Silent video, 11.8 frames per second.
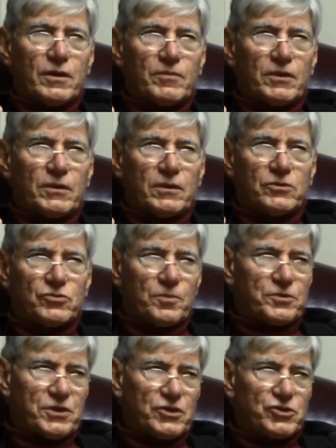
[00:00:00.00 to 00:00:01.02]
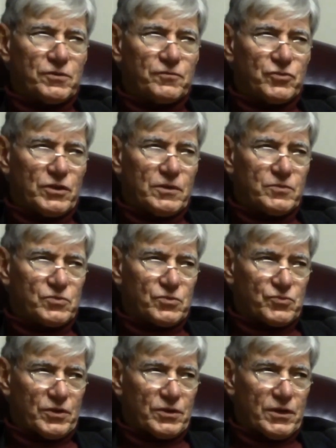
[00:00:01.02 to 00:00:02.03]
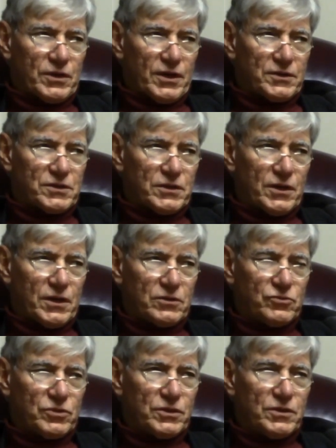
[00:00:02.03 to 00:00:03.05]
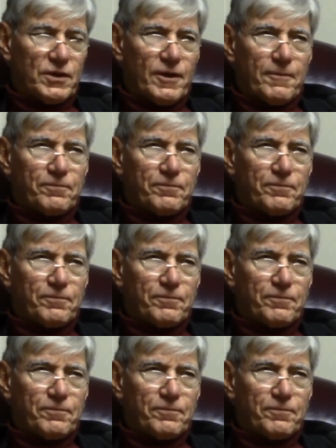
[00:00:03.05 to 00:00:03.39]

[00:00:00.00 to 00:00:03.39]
I mean, The Interpretation of Dreams was written in 1900.